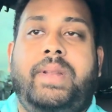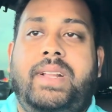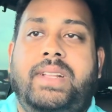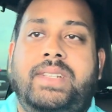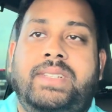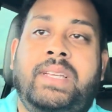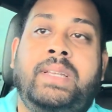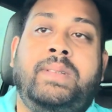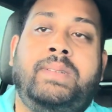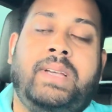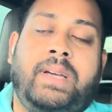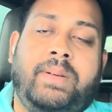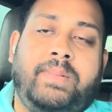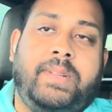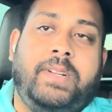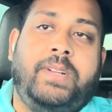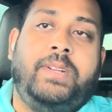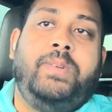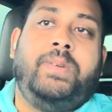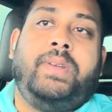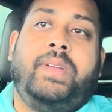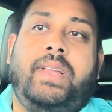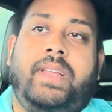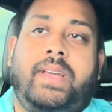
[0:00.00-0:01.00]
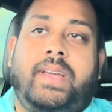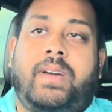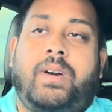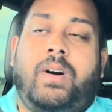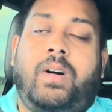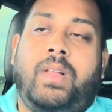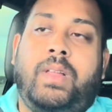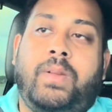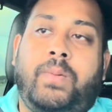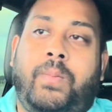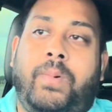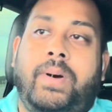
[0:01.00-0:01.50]
at the same time, they're doing it like
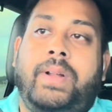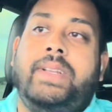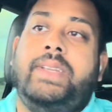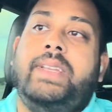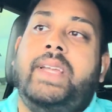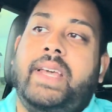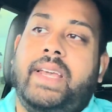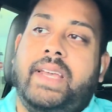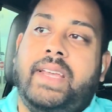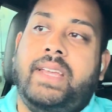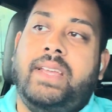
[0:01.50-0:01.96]
all in one day,